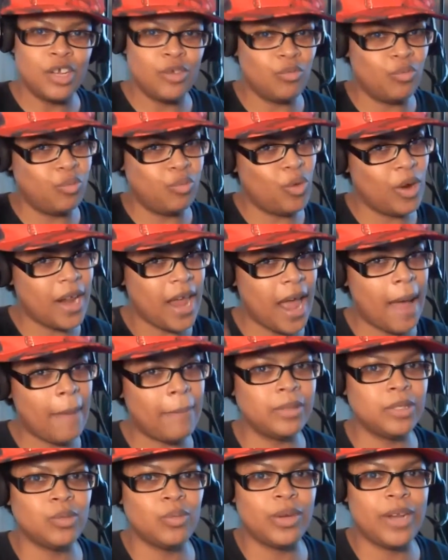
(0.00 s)
What
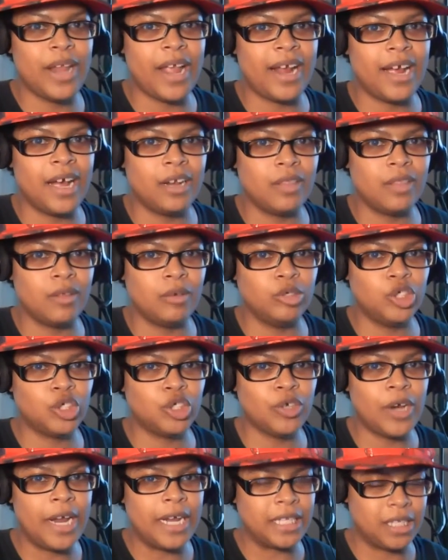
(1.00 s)
happens when they cut those
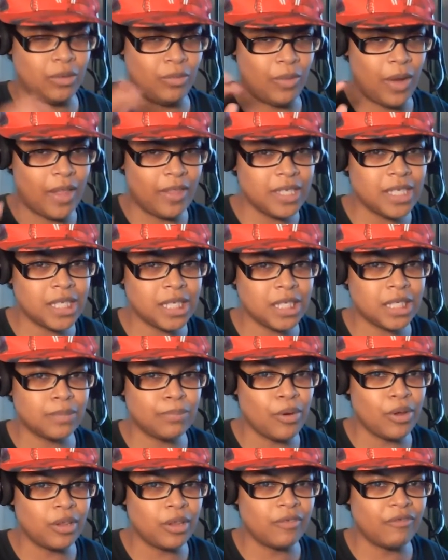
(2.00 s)
strings? And while this is
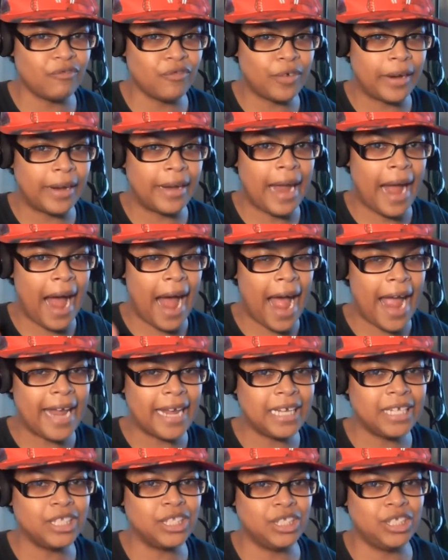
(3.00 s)
spoiler free, I
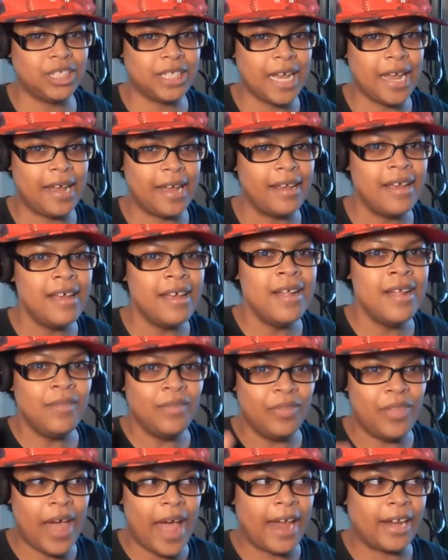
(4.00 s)
can say
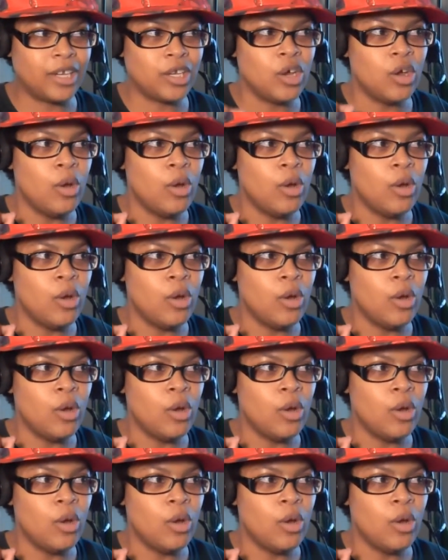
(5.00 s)
that